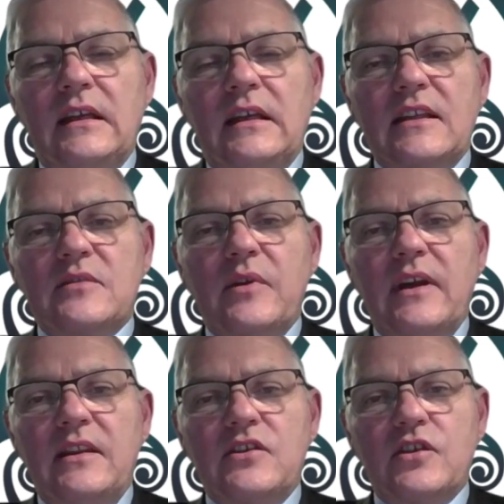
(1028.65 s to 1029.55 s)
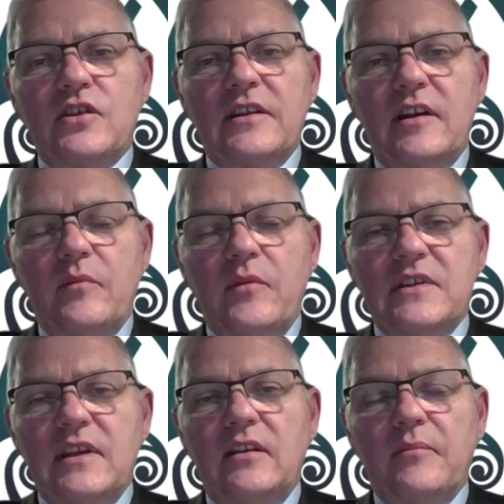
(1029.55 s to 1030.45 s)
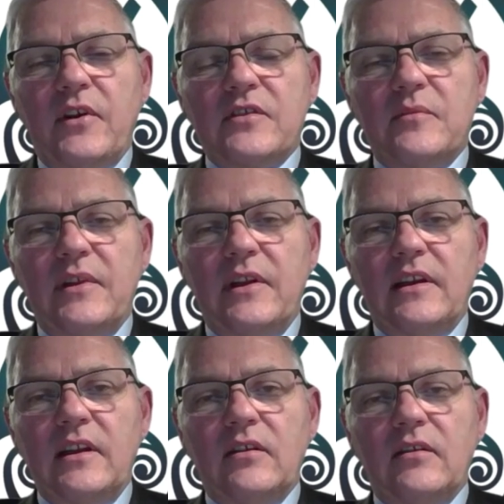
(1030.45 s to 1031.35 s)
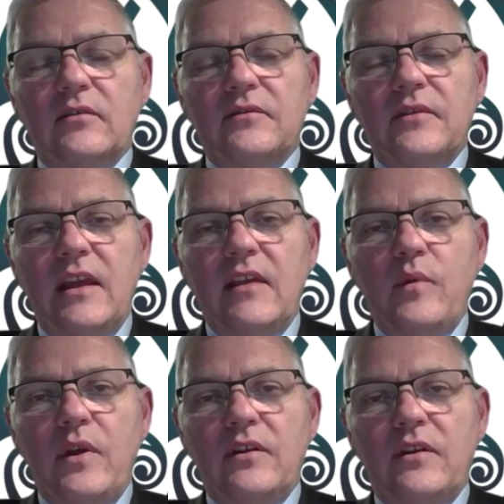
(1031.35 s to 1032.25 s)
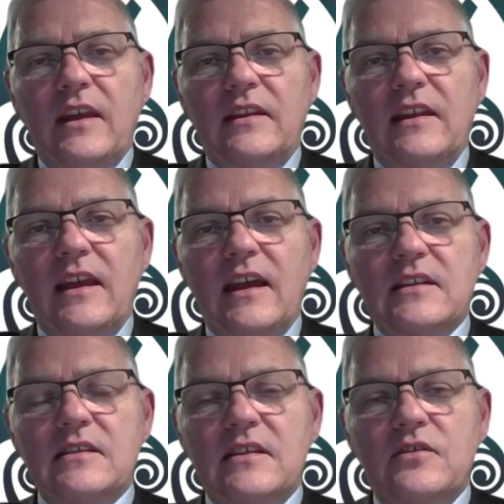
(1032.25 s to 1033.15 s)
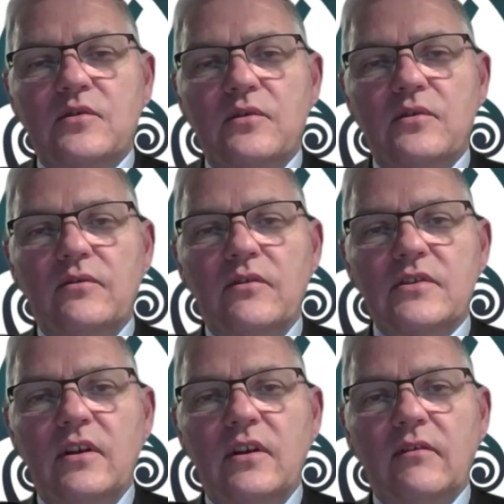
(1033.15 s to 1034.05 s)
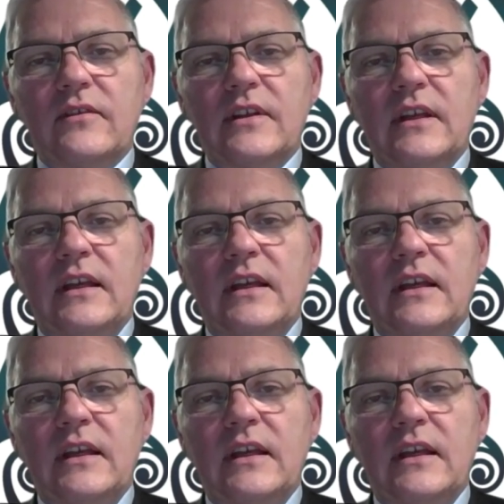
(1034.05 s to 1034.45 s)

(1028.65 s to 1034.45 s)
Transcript: And that's why in the short term, we see a possibility of if we could get the access issue resolved,